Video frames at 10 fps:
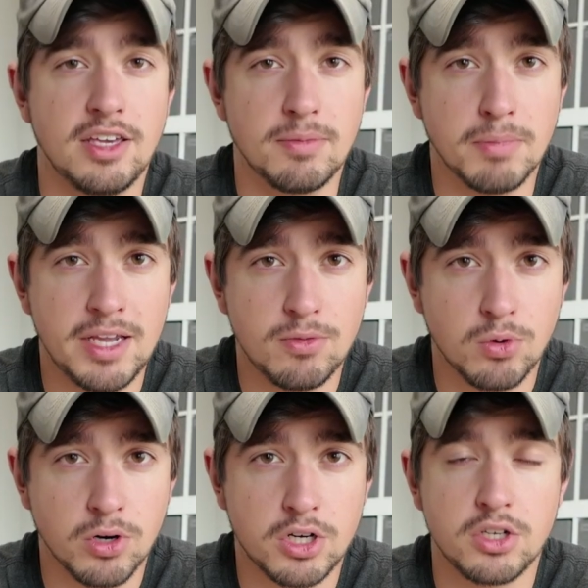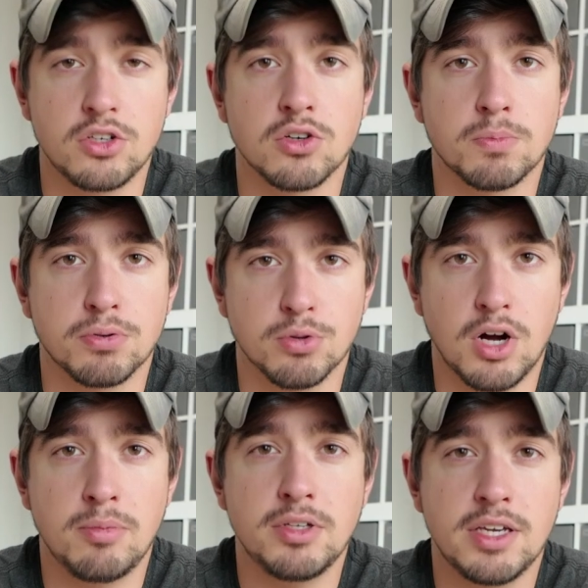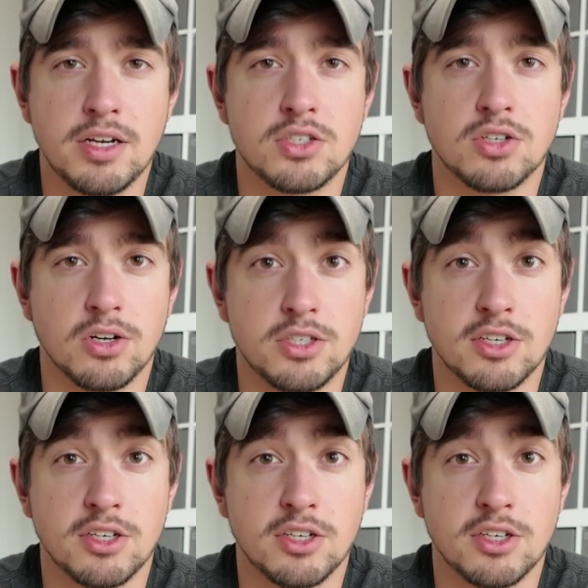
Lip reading: it might work. You're probably going to start to